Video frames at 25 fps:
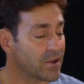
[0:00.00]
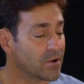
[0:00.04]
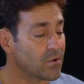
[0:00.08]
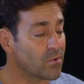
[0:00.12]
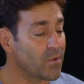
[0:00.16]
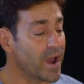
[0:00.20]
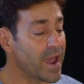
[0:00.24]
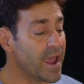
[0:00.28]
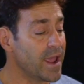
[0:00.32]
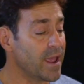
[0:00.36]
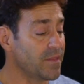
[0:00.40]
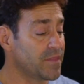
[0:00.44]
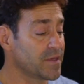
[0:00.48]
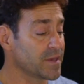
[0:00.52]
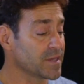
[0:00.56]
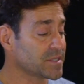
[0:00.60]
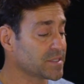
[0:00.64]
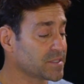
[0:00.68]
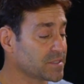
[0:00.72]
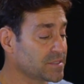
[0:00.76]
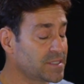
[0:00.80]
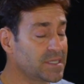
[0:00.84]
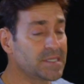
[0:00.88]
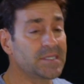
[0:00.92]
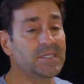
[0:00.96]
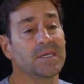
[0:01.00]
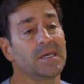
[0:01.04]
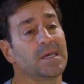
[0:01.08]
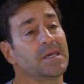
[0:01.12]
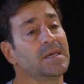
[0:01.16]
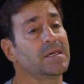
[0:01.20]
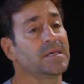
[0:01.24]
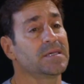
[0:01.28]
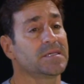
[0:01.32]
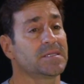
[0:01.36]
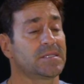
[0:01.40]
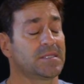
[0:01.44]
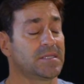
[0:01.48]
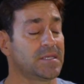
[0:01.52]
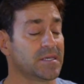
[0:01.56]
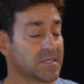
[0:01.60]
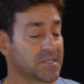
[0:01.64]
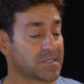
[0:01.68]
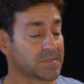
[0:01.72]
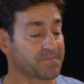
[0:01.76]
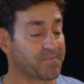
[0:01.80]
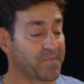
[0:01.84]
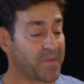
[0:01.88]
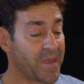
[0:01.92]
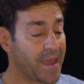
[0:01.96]
it away, this disease,
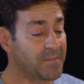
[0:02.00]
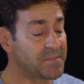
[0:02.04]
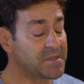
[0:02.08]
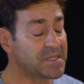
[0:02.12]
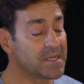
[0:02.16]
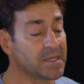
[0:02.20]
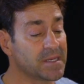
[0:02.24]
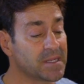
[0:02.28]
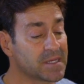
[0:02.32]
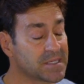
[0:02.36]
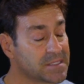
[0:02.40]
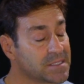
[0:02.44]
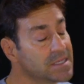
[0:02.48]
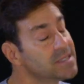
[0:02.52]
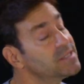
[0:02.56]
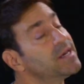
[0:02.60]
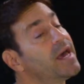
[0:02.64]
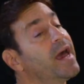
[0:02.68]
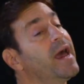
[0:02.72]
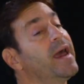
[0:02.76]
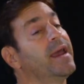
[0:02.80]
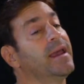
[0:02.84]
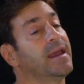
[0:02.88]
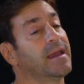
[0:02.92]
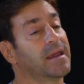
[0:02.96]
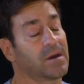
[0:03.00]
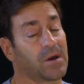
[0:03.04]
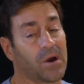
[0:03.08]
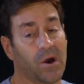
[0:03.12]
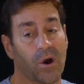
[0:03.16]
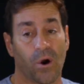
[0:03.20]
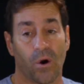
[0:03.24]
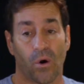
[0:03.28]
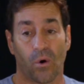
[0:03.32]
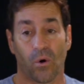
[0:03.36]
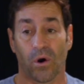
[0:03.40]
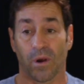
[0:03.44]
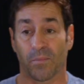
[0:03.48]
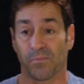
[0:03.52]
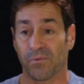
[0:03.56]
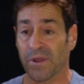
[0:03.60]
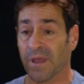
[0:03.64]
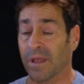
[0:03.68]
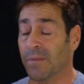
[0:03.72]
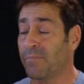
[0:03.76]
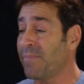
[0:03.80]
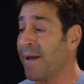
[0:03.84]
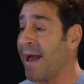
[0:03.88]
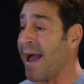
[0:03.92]
this emptiness, this ache. Or bring it